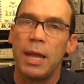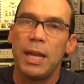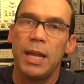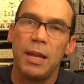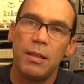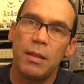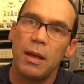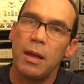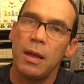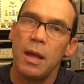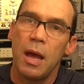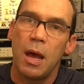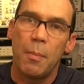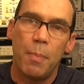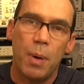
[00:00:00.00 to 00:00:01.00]
Either
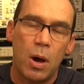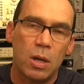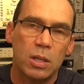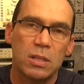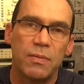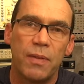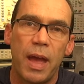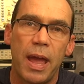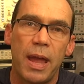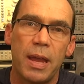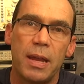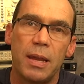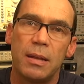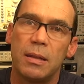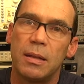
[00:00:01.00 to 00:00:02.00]
a part of
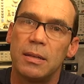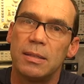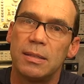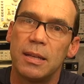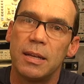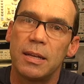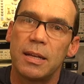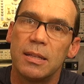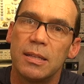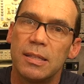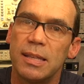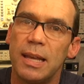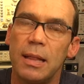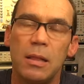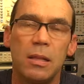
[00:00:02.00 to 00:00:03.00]
a silicon
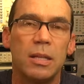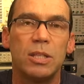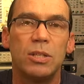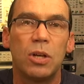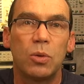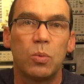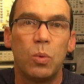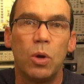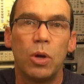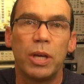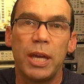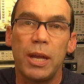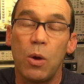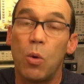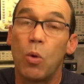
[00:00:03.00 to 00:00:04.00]
cell is not
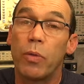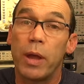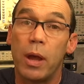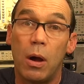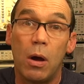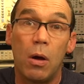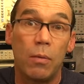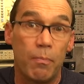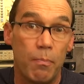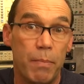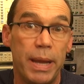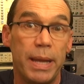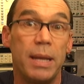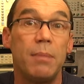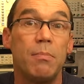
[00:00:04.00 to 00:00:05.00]
working, or there are
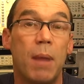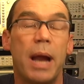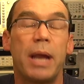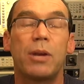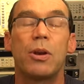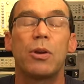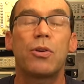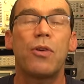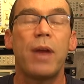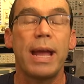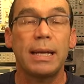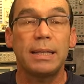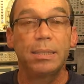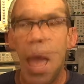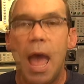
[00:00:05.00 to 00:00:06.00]
many micro
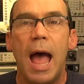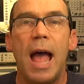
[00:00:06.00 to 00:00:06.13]
cracks.